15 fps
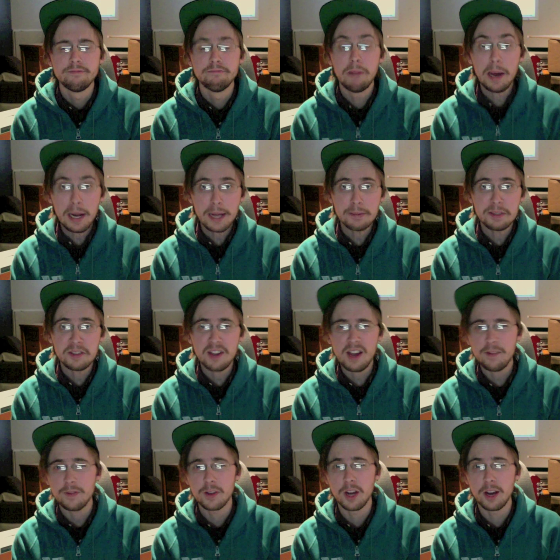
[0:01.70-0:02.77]
My name's
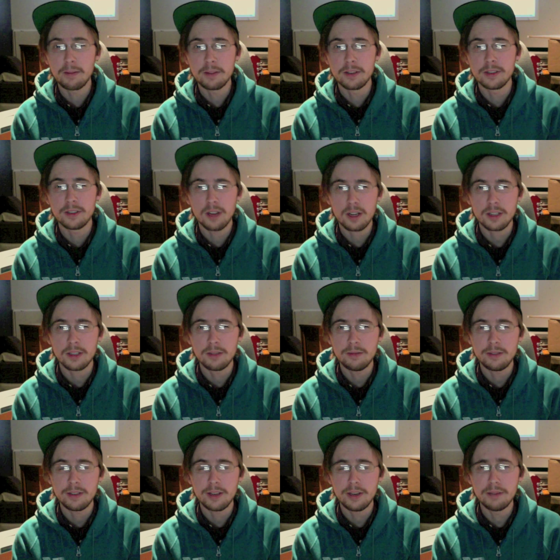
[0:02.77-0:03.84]
Sapha, and I'm going to talk to
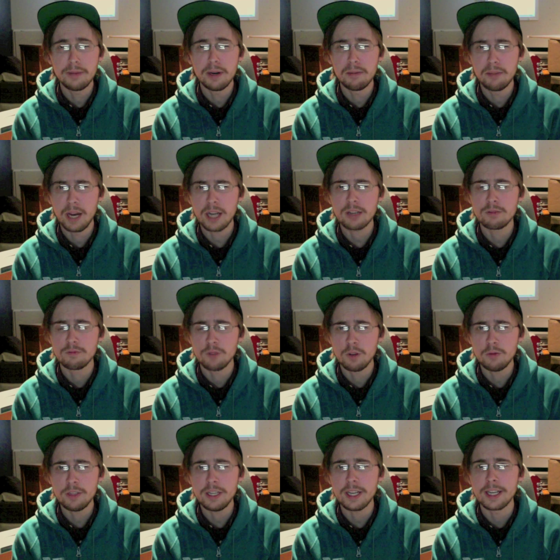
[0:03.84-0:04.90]
you today about
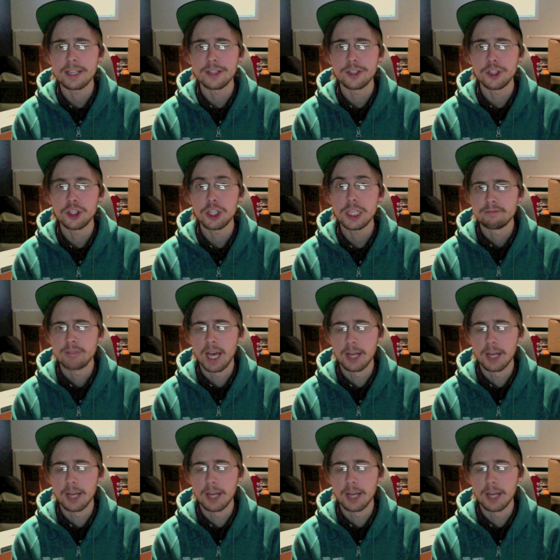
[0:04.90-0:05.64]
macaroni and cheese.